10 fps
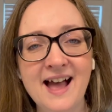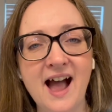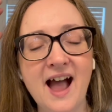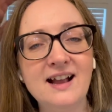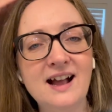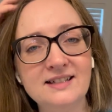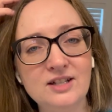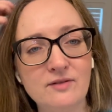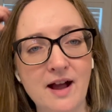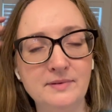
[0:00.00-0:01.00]
I got
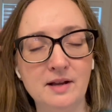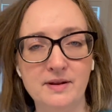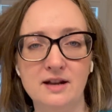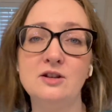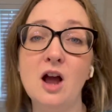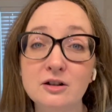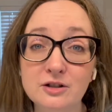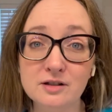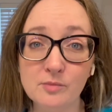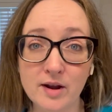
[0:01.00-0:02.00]
so wrapped up in a
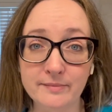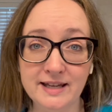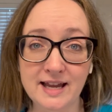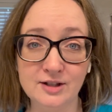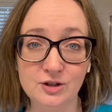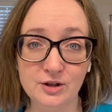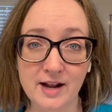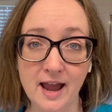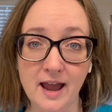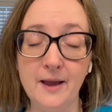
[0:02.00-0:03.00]
doctor's appointment
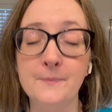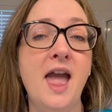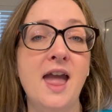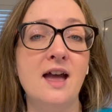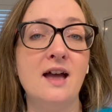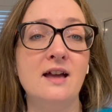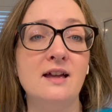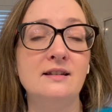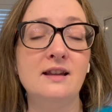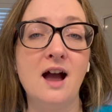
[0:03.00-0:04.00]
yesterday
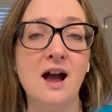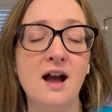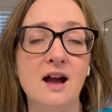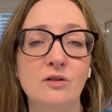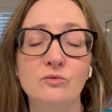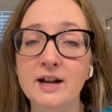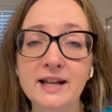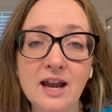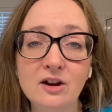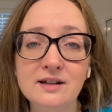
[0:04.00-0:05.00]
and uh, running
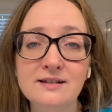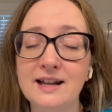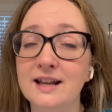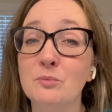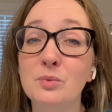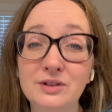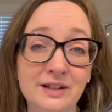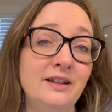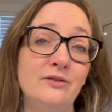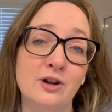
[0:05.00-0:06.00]
errands, I
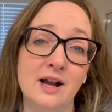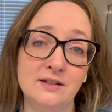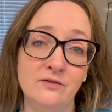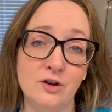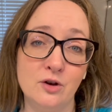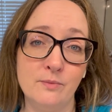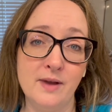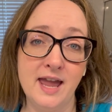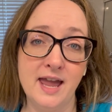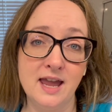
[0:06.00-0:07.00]
completely forgot to film
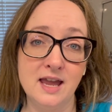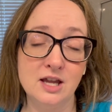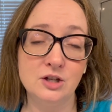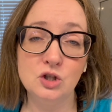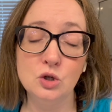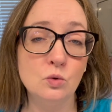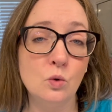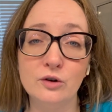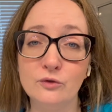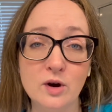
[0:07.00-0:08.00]
a two
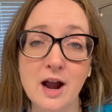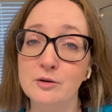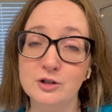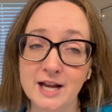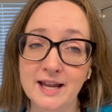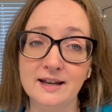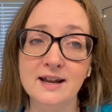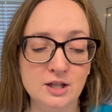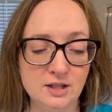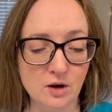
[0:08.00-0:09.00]
or four hour check-in.
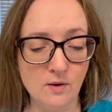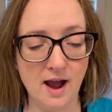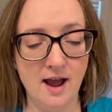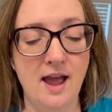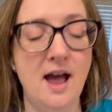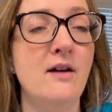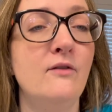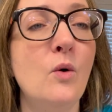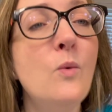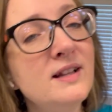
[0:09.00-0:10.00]
So I
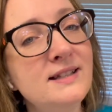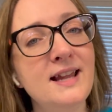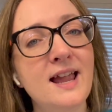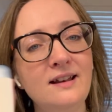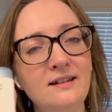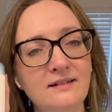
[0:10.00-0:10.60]
have once again